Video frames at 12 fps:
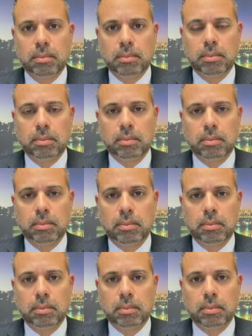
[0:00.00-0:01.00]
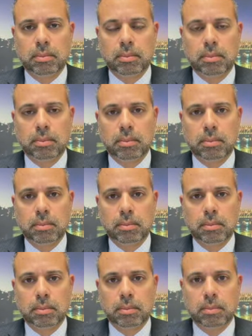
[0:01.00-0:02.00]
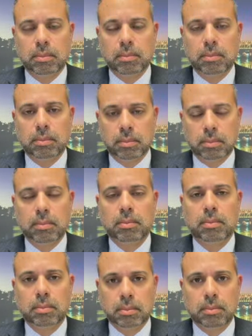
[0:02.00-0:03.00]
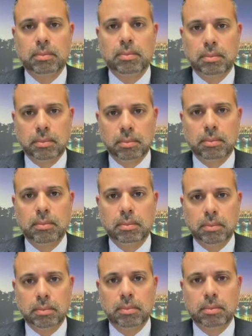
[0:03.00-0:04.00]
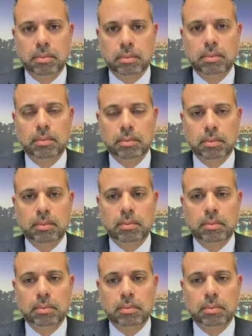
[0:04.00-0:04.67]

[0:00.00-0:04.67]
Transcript: (not speaking)